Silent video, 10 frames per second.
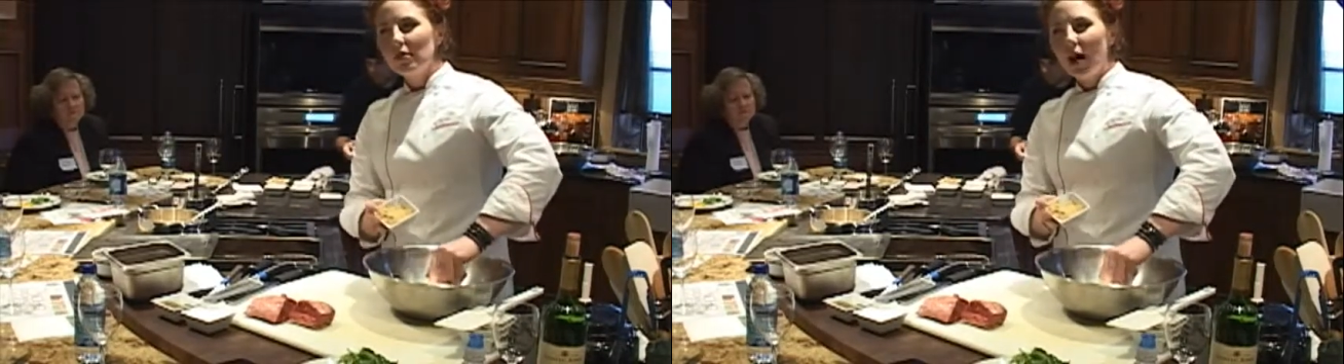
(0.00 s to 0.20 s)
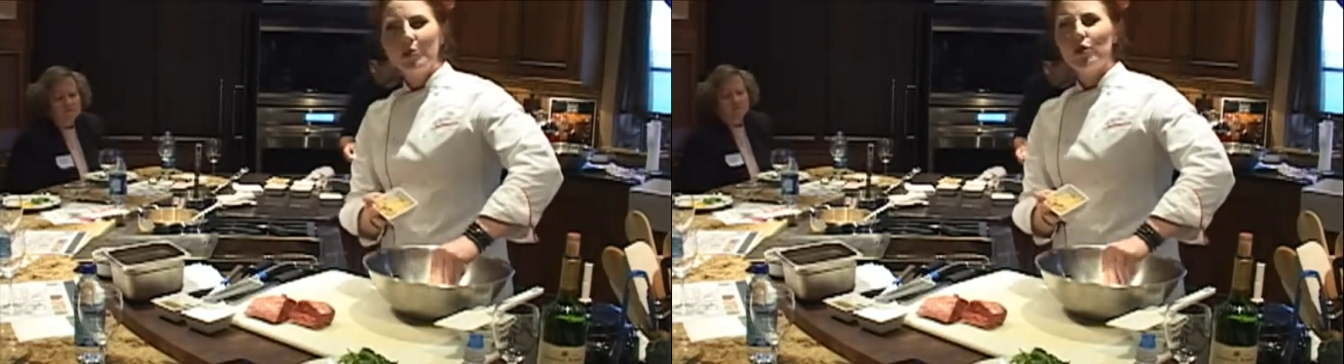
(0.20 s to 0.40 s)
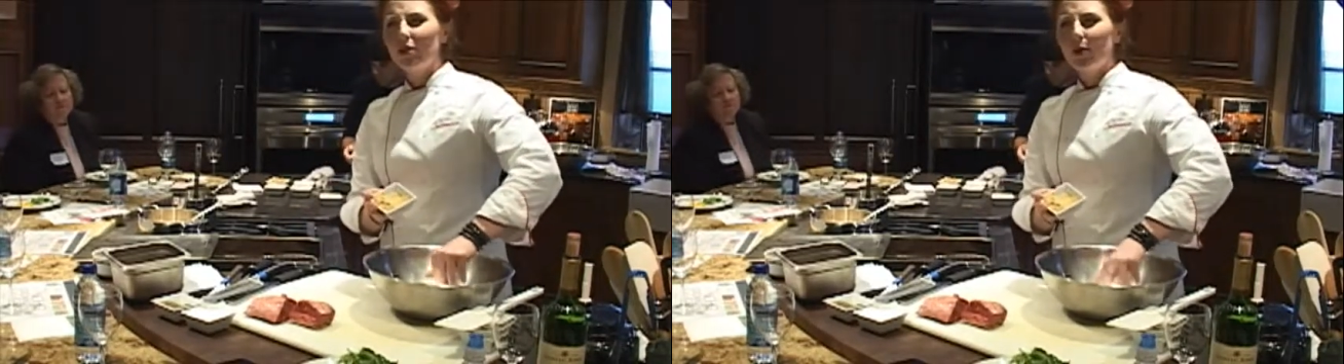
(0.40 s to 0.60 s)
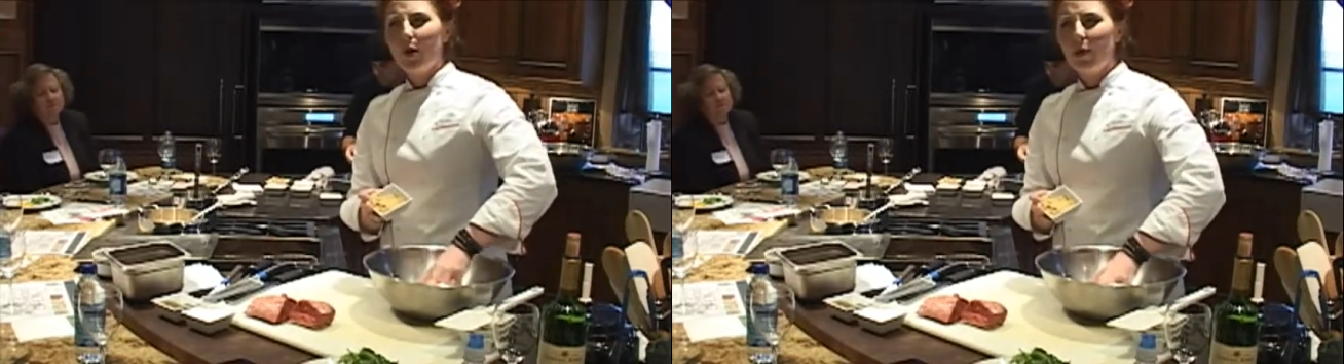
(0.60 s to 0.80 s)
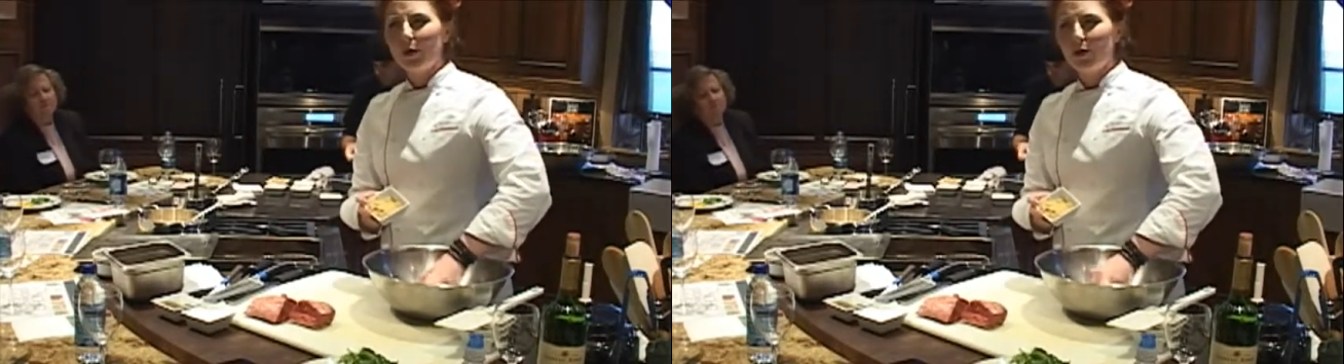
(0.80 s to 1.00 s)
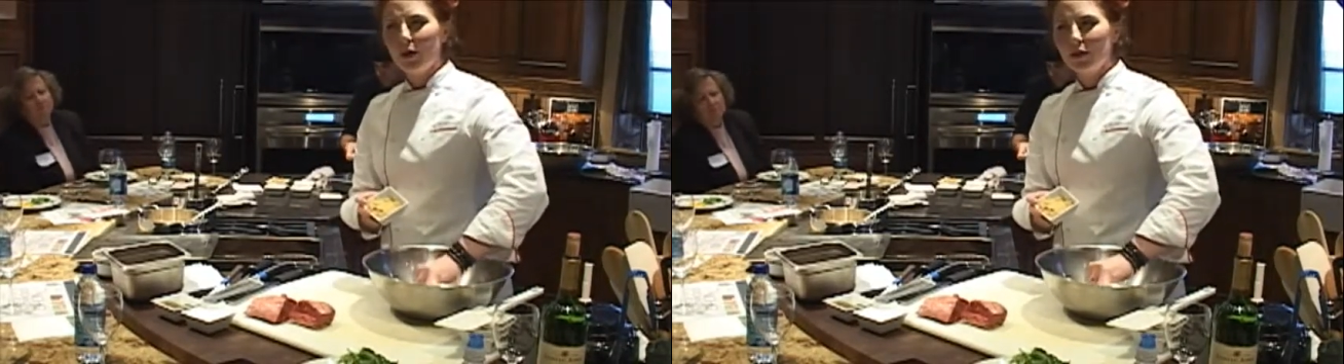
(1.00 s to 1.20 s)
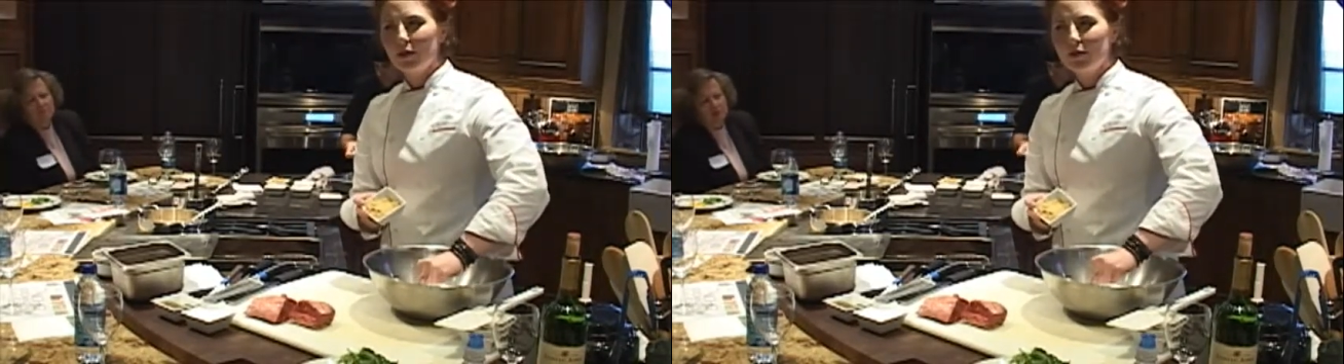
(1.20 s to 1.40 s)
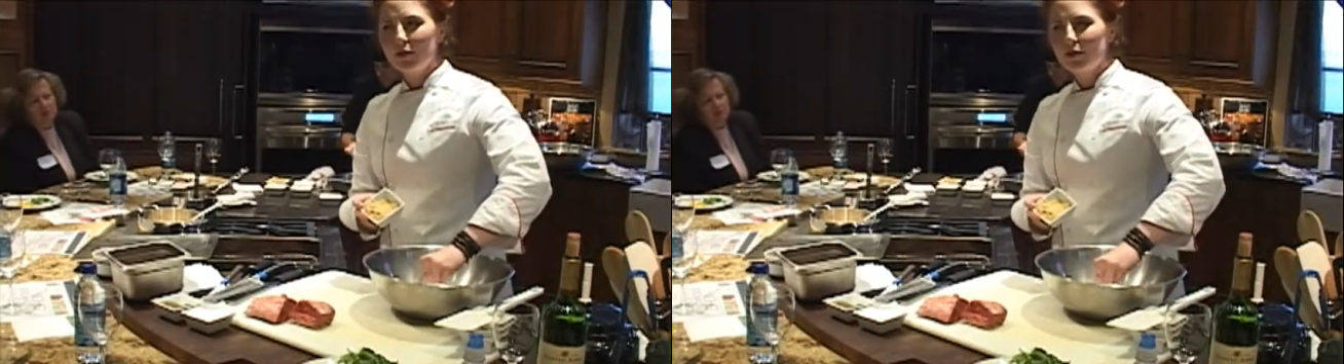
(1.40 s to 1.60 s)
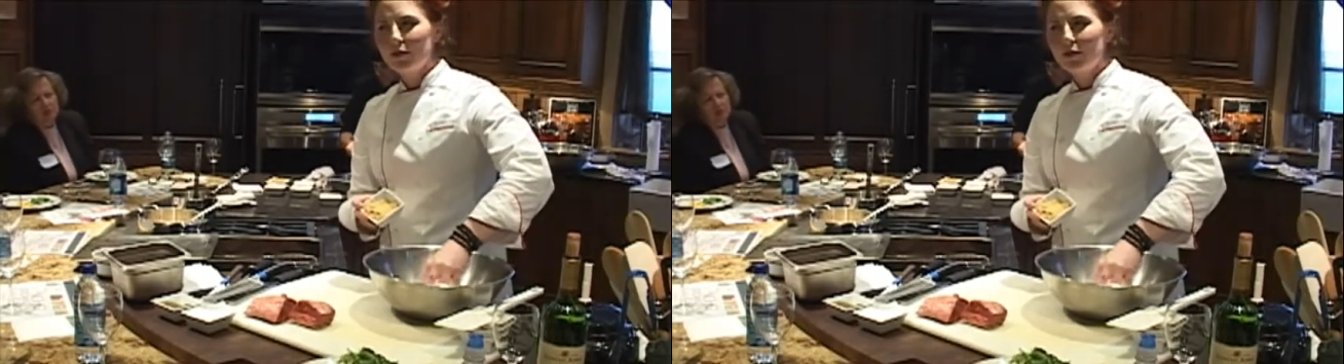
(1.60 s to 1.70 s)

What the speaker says: I'm sure that it probably works.